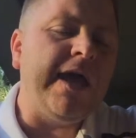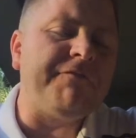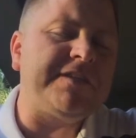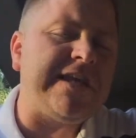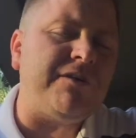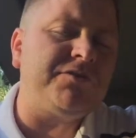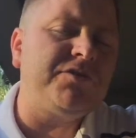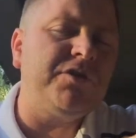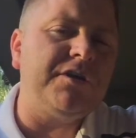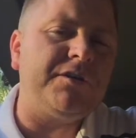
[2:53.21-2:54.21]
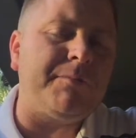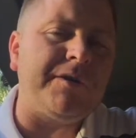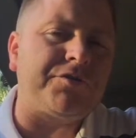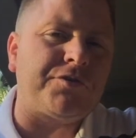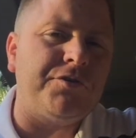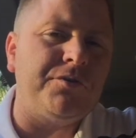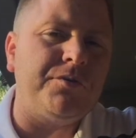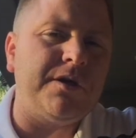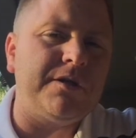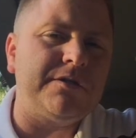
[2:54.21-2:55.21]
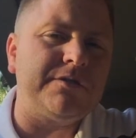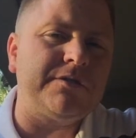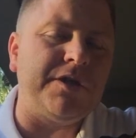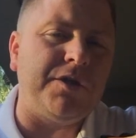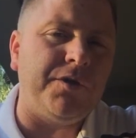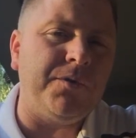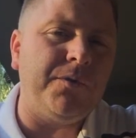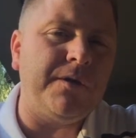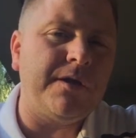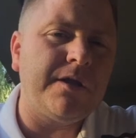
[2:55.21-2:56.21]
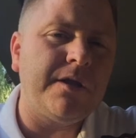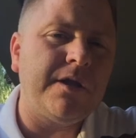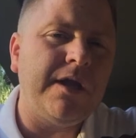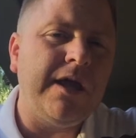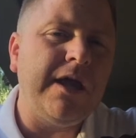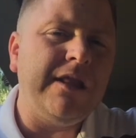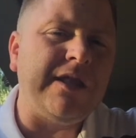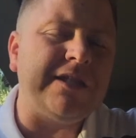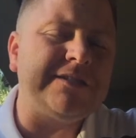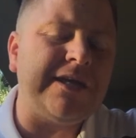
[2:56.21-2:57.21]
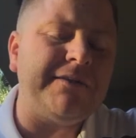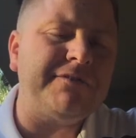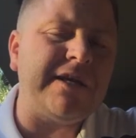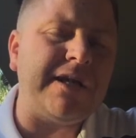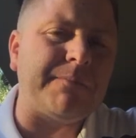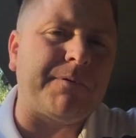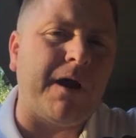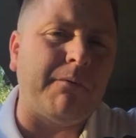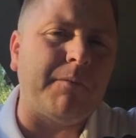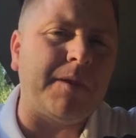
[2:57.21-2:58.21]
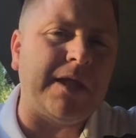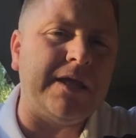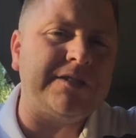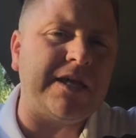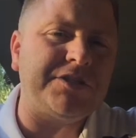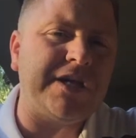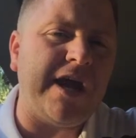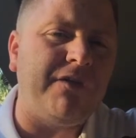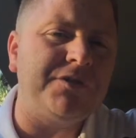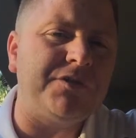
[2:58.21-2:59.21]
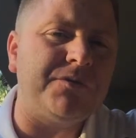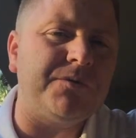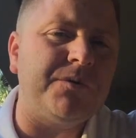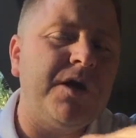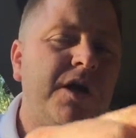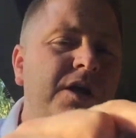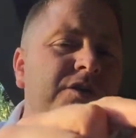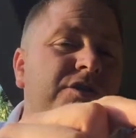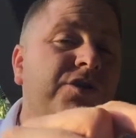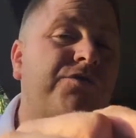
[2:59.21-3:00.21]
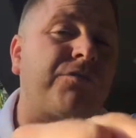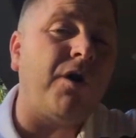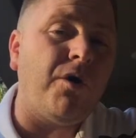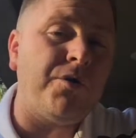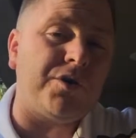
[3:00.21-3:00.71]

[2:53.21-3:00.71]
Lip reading: If it sounds too good to be true to you, then instead of saying it probably is, I challenge you to grow